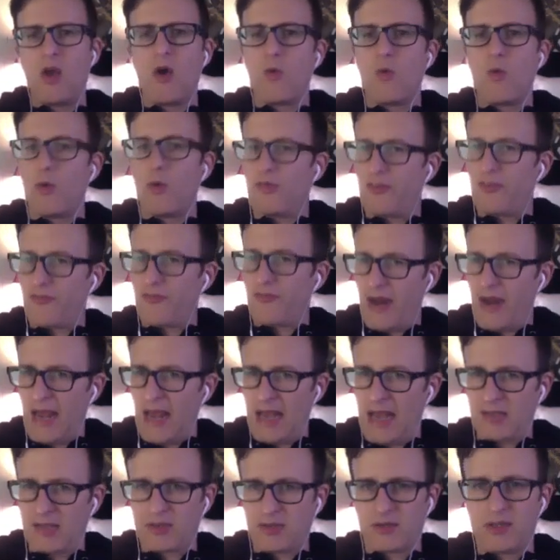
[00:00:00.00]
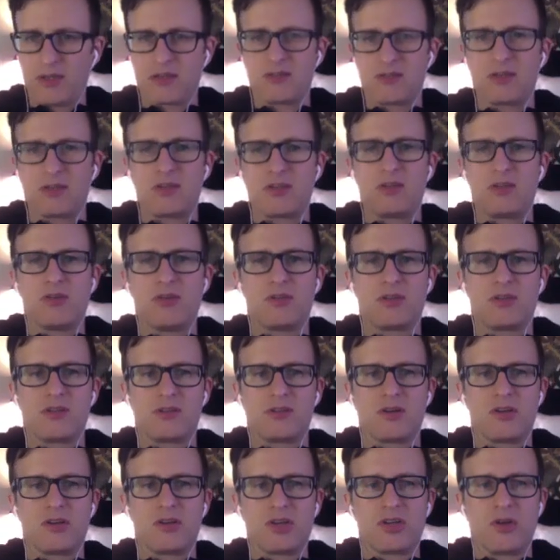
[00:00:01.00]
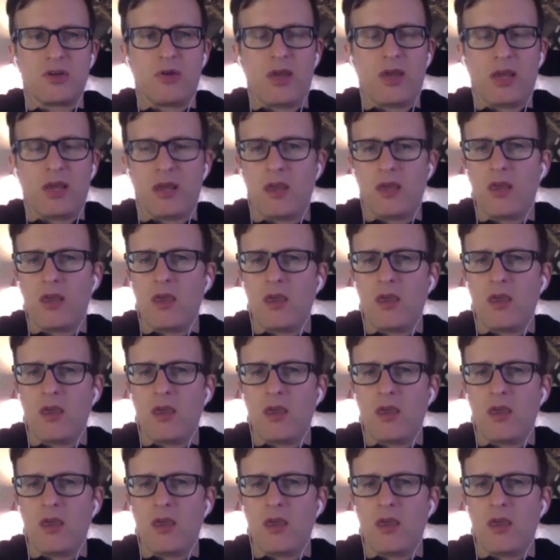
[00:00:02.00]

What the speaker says: what the financial institutions are doing,